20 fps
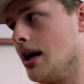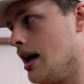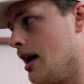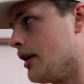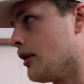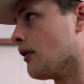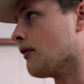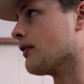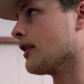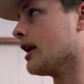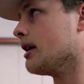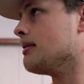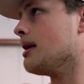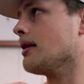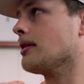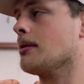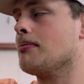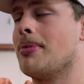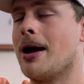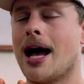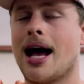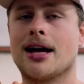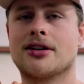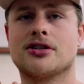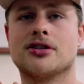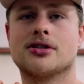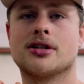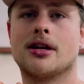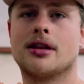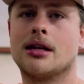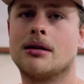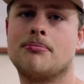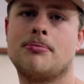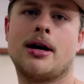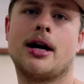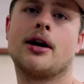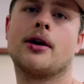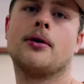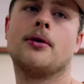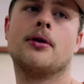And don't forget about the patches and the
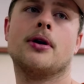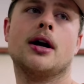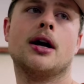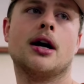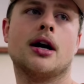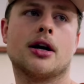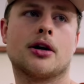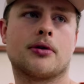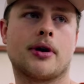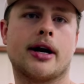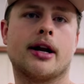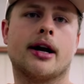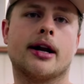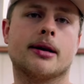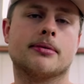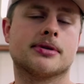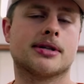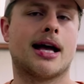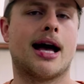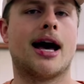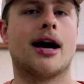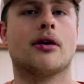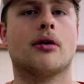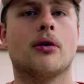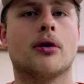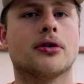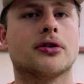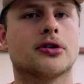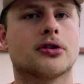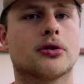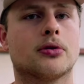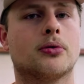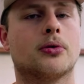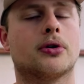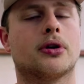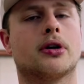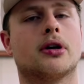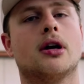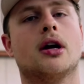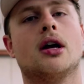apparel, great items to add on to your
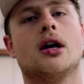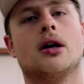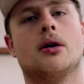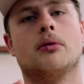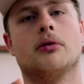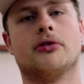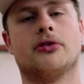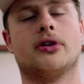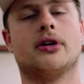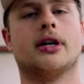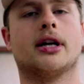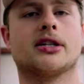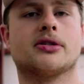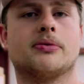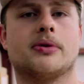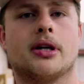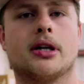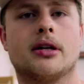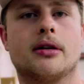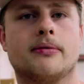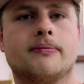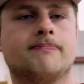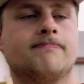order. We'll see you next week.